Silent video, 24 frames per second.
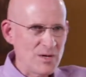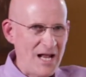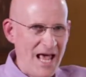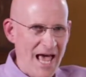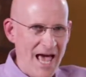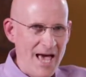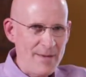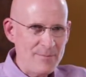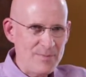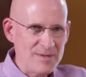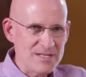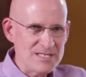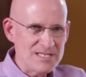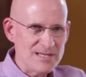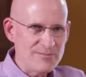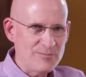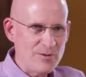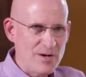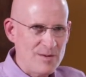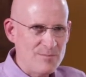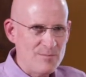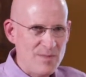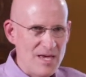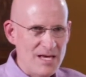What happens
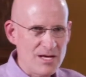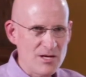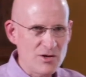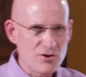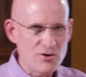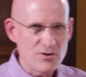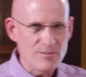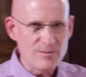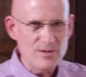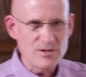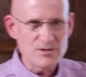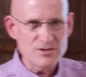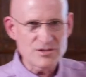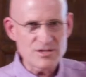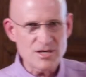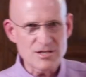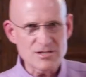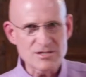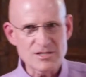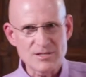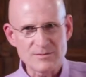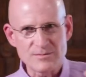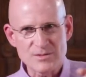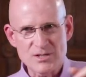if we make your immune
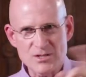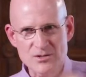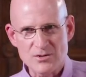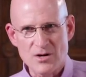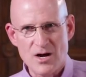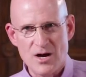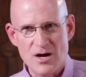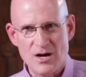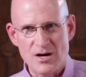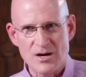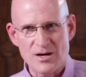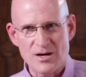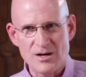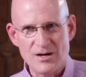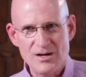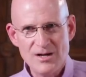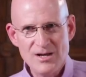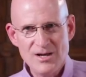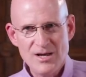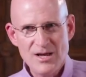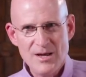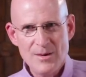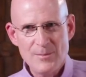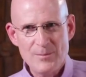system strong,
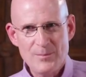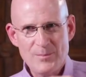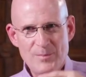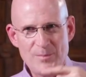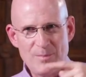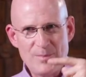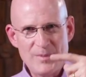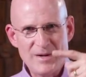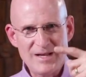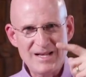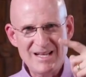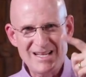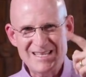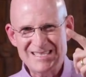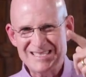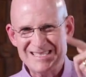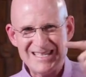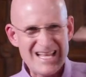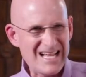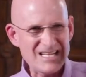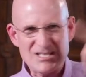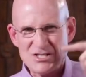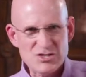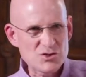but it's
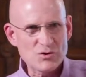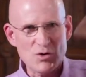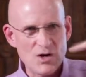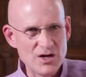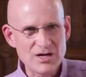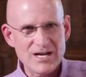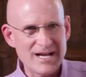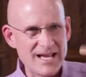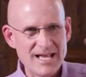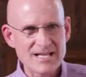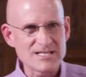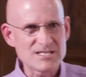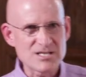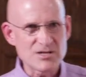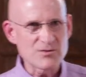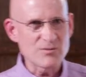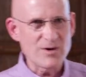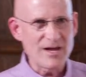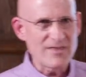not strong against the